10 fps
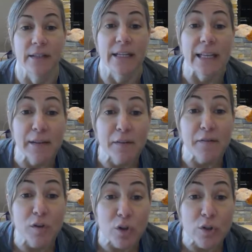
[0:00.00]
Even
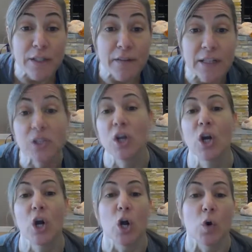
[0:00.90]
for those of us
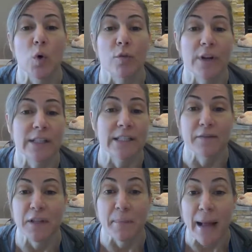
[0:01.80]
who are
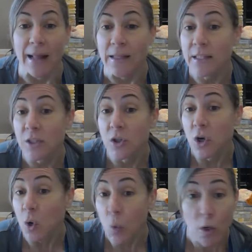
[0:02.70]
relatively balanced
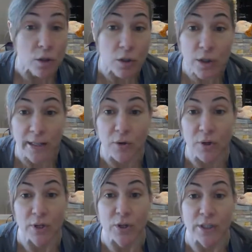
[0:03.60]
or look like they're
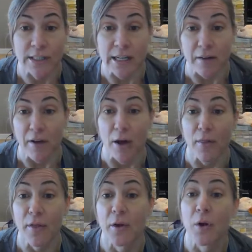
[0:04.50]
in a good state of
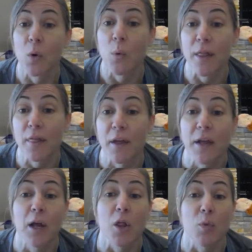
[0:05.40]
health, with
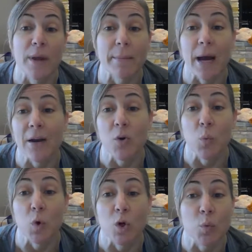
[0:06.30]
the way modern
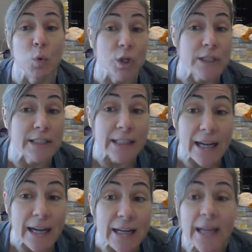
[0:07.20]
world works
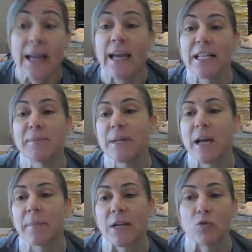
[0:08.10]
today, it's
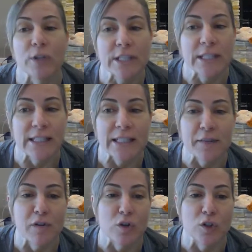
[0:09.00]
become increasingly
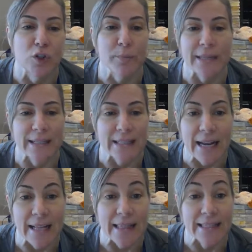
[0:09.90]
difficult to
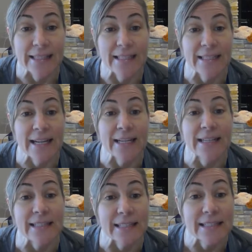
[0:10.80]
maintain this state
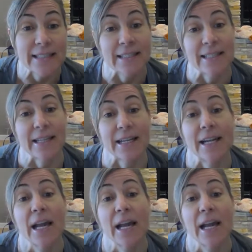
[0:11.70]
consistently.